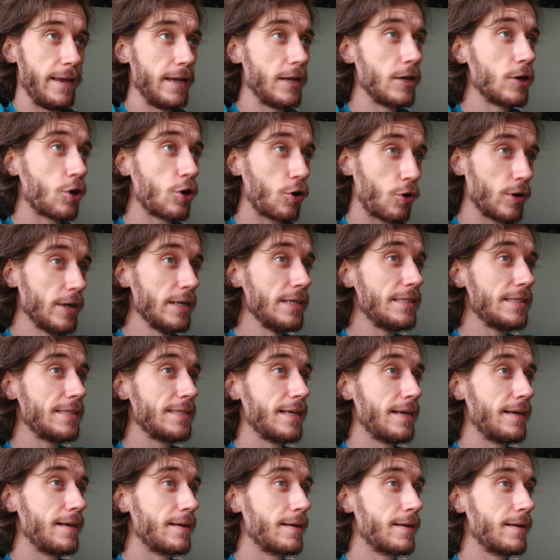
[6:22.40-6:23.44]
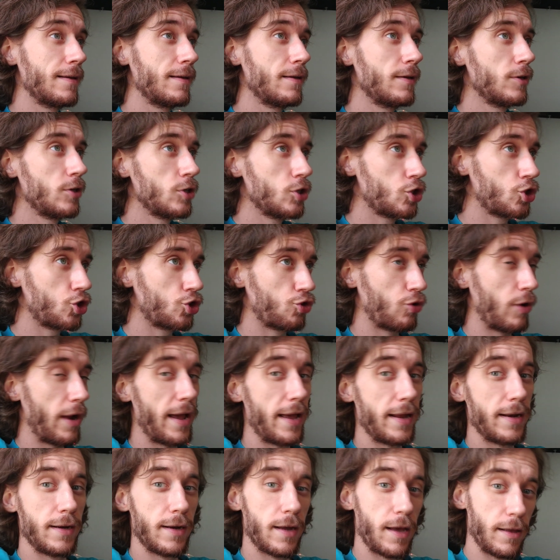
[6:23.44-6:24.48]
increasing
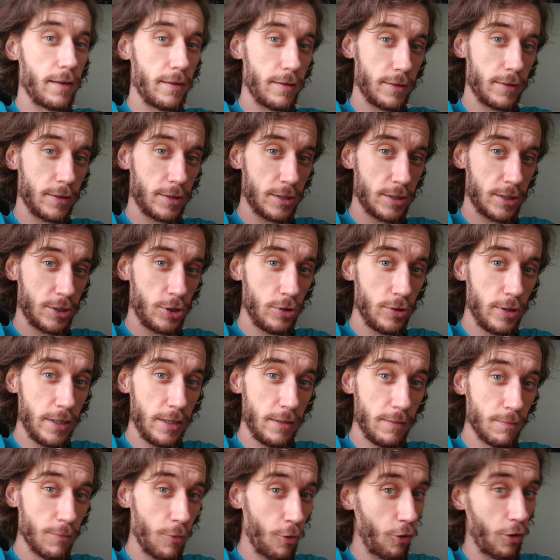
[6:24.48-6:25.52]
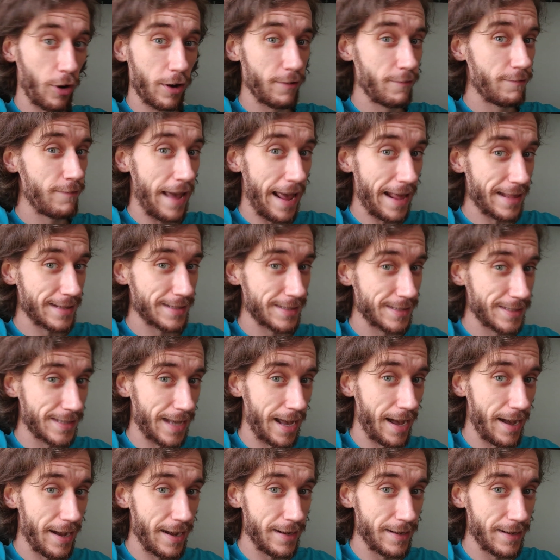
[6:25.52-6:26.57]
trend to the more advanced
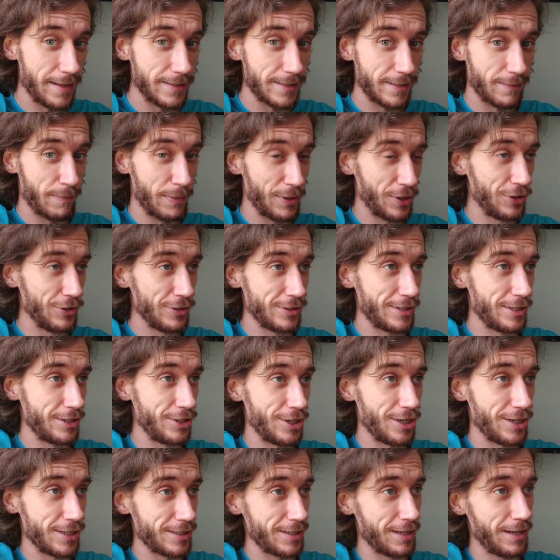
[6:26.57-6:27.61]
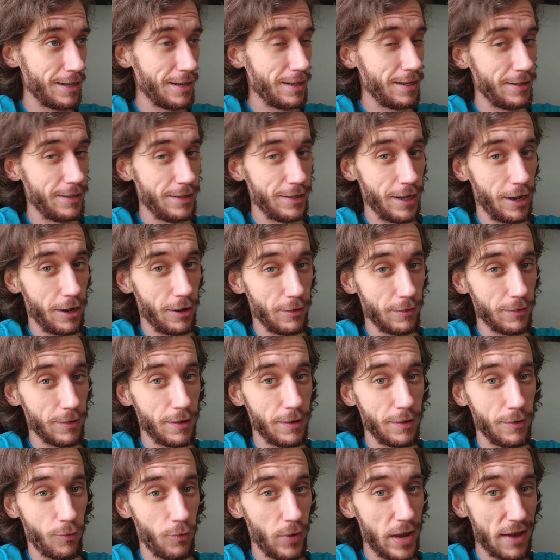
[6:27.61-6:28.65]
side, as opposed to just,
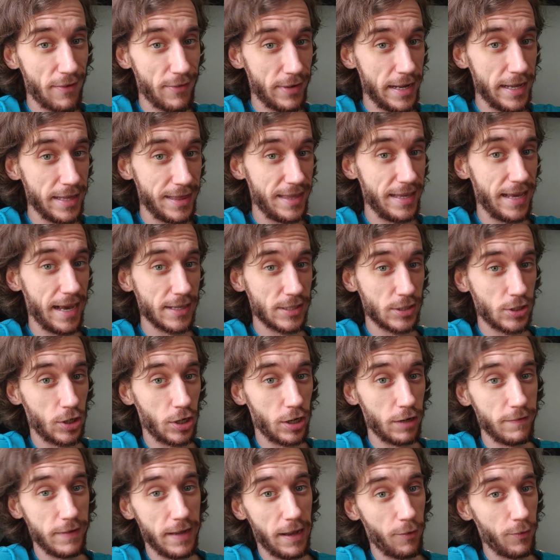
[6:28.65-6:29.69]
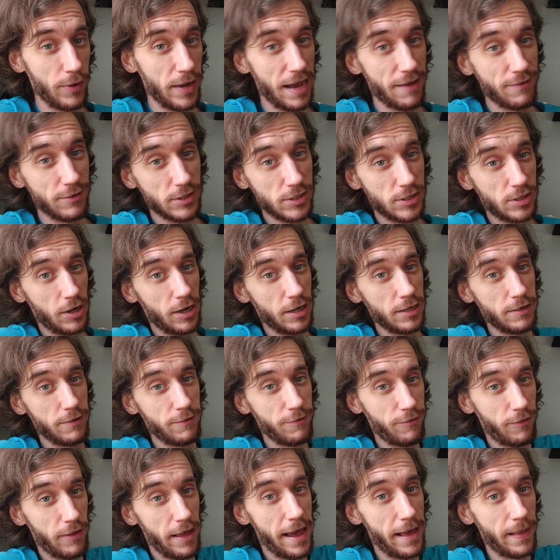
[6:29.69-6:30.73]
we haven't hit the S curve yet. We haven't started to
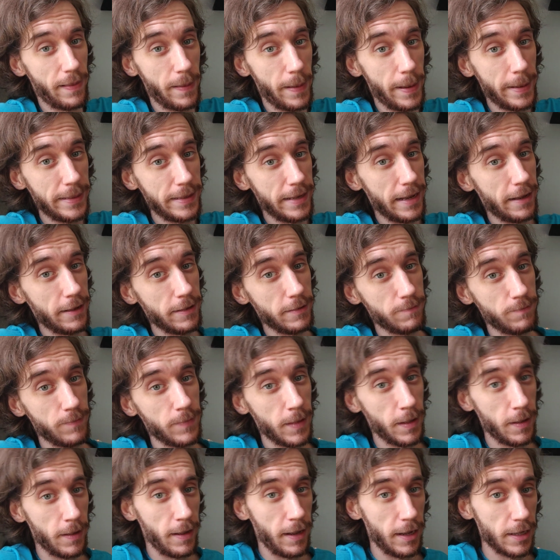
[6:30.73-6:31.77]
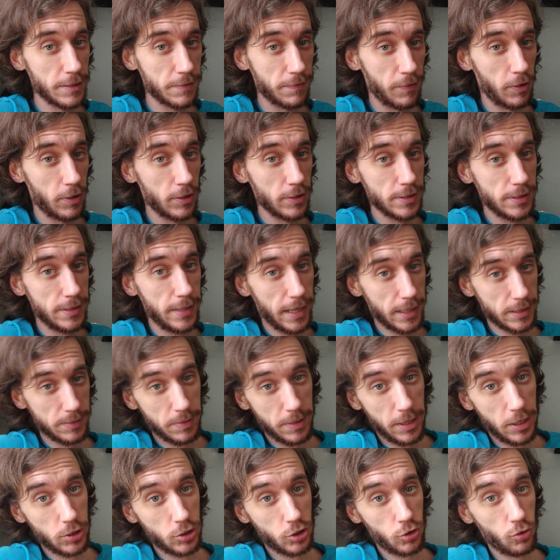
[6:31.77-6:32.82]
flatline yet as far as the
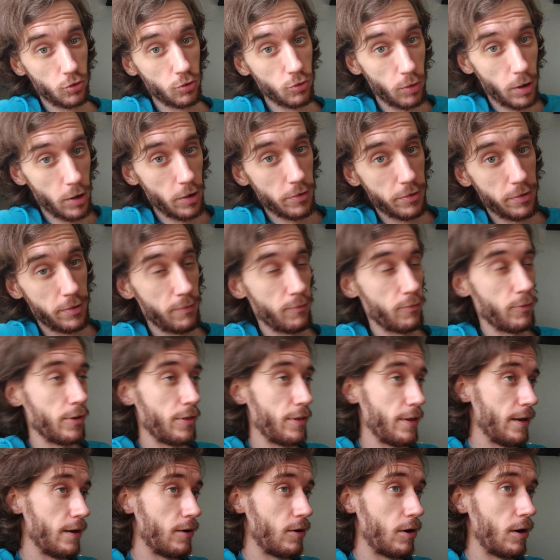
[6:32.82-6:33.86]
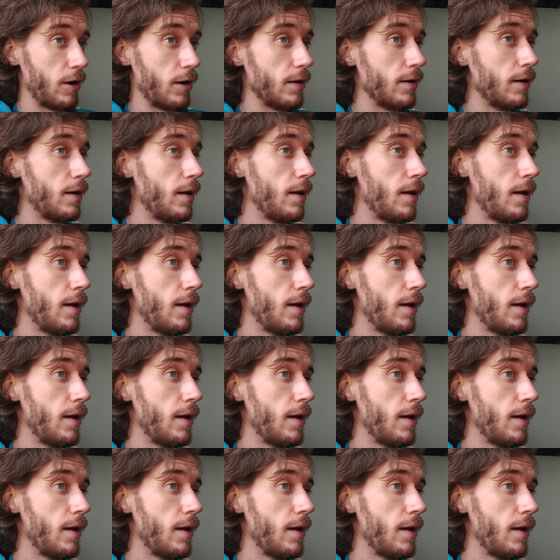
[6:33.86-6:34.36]
exponential growth within our